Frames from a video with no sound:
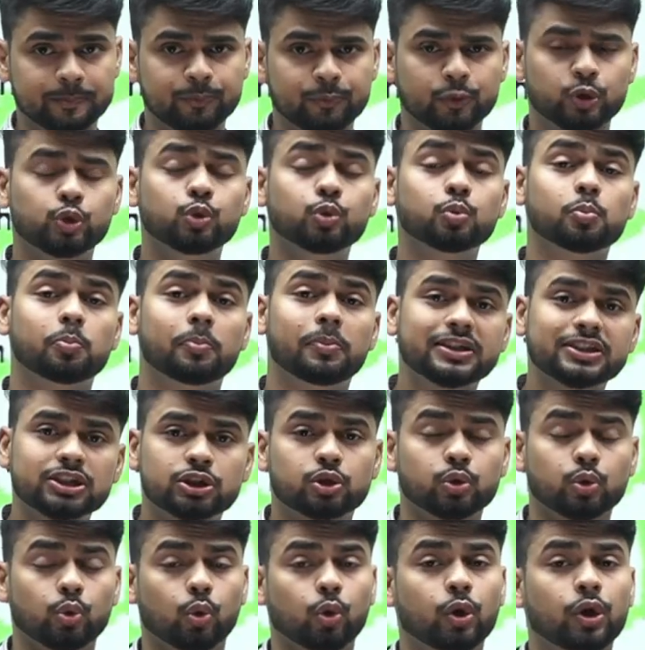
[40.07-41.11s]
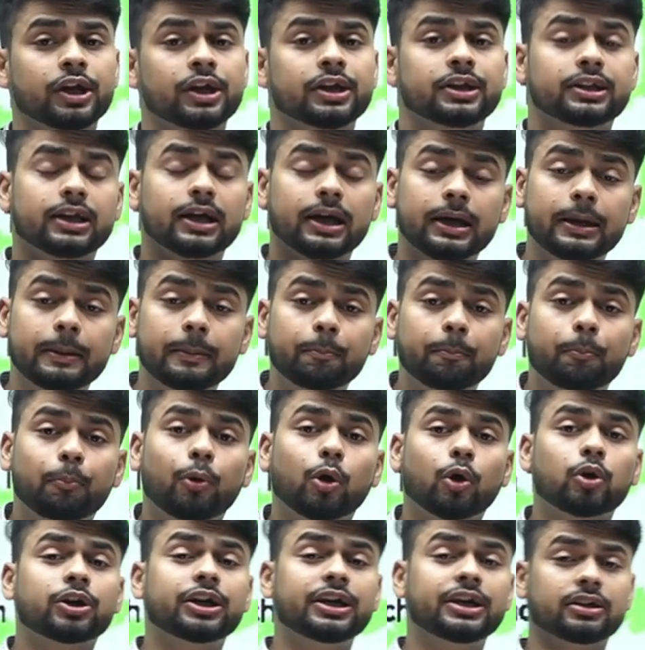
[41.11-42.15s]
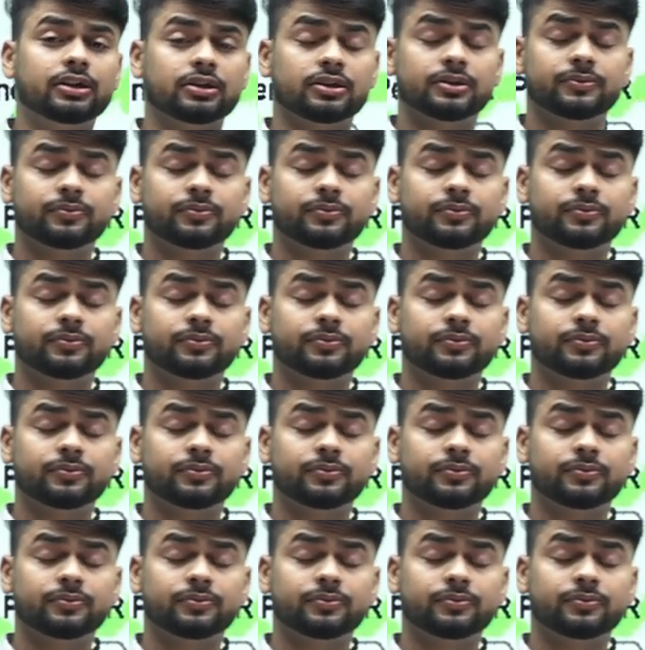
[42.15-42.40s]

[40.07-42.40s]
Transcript: You must know the important